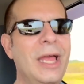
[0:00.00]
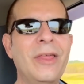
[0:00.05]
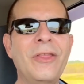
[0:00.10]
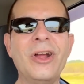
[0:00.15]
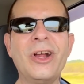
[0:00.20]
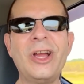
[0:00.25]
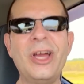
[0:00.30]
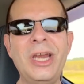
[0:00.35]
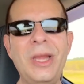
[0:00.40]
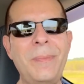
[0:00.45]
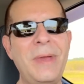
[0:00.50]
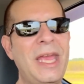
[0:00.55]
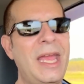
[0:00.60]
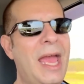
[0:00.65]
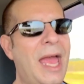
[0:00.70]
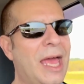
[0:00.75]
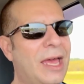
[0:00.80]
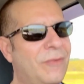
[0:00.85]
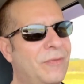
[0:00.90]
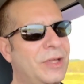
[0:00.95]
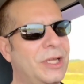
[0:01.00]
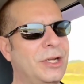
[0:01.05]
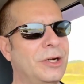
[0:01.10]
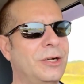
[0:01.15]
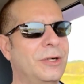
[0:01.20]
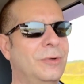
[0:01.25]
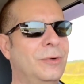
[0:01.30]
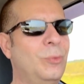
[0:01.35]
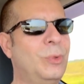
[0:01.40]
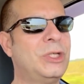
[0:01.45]
They're going to be
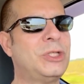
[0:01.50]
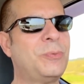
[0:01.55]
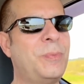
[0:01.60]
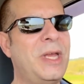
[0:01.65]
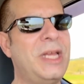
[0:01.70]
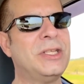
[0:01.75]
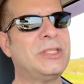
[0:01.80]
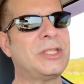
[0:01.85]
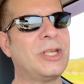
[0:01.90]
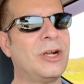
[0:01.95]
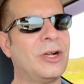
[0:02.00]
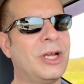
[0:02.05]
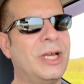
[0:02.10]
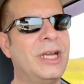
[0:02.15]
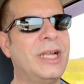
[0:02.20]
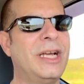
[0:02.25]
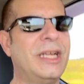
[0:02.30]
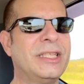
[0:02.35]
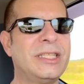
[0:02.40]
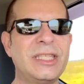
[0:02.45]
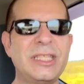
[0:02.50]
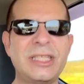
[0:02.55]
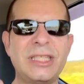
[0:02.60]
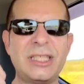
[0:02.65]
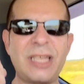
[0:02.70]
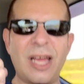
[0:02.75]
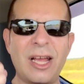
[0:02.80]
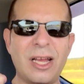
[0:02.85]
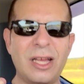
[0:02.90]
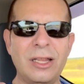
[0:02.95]
heavier, which means they're going to
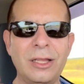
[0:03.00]
suck